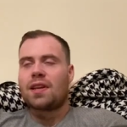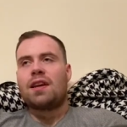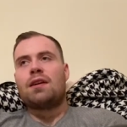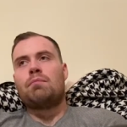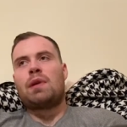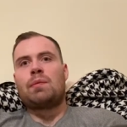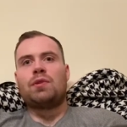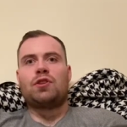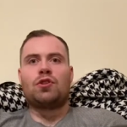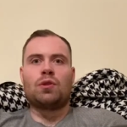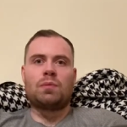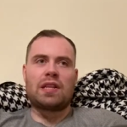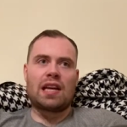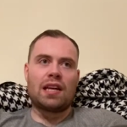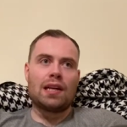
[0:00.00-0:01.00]
Maybe
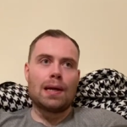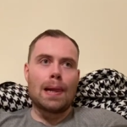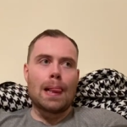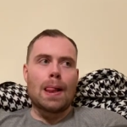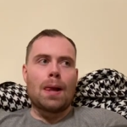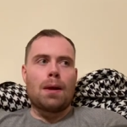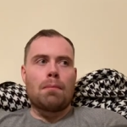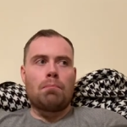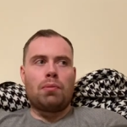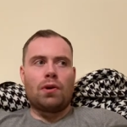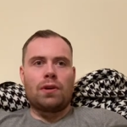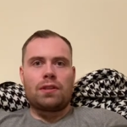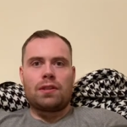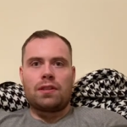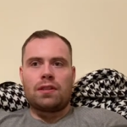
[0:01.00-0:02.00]
someday.
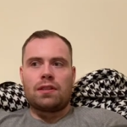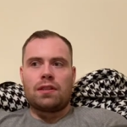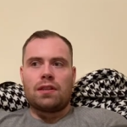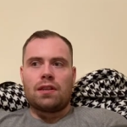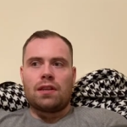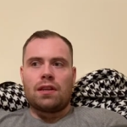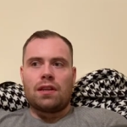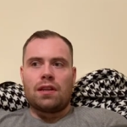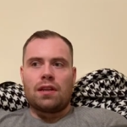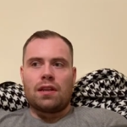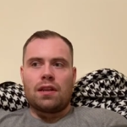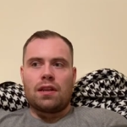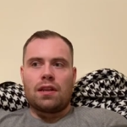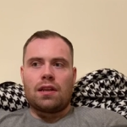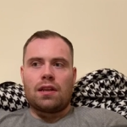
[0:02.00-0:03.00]
But
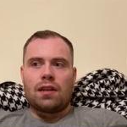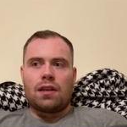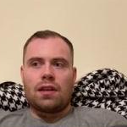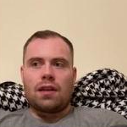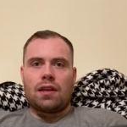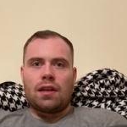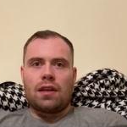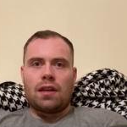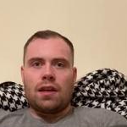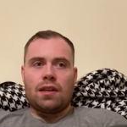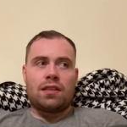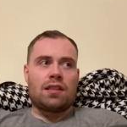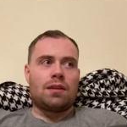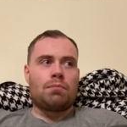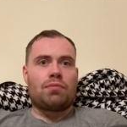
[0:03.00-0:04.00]

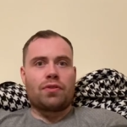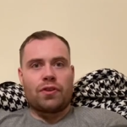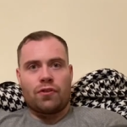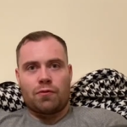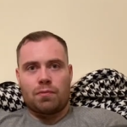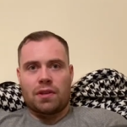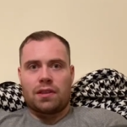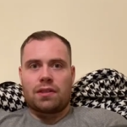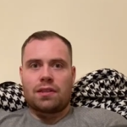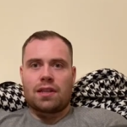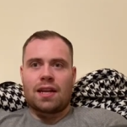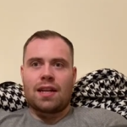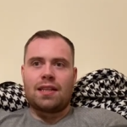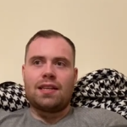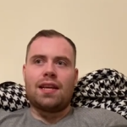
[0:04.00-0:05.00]
it's an improvement.
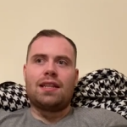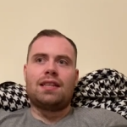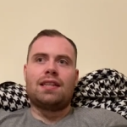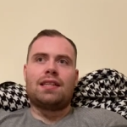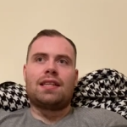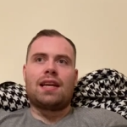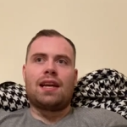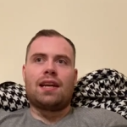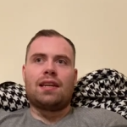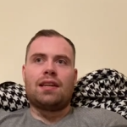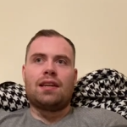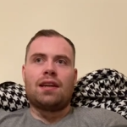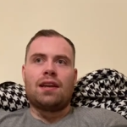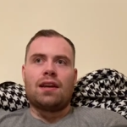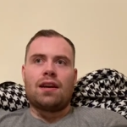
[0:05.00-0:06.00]
And at the end of the
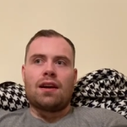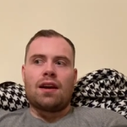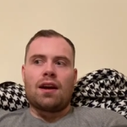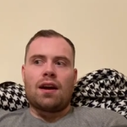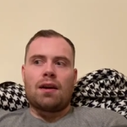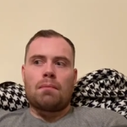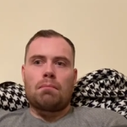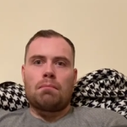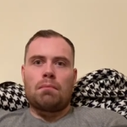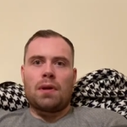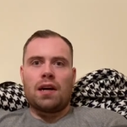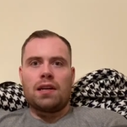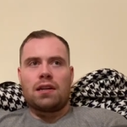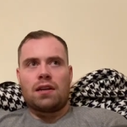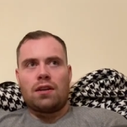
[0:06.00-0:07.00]
day,
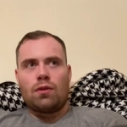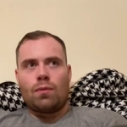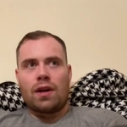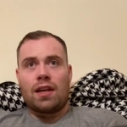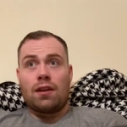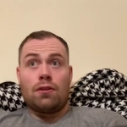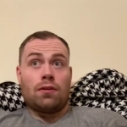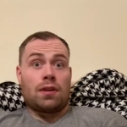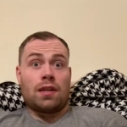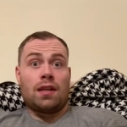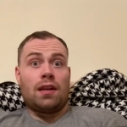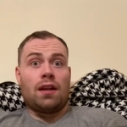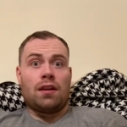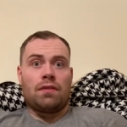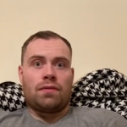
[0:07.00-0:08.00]
my kind of way of looking at
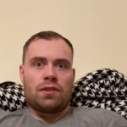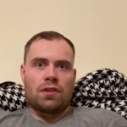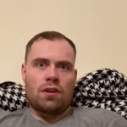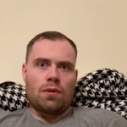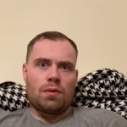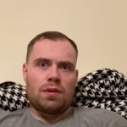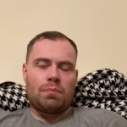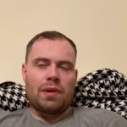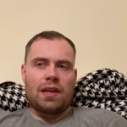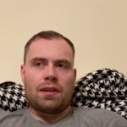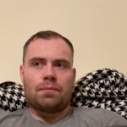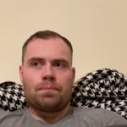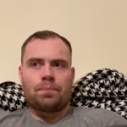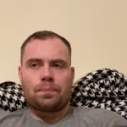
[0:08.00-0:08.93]
life has always been,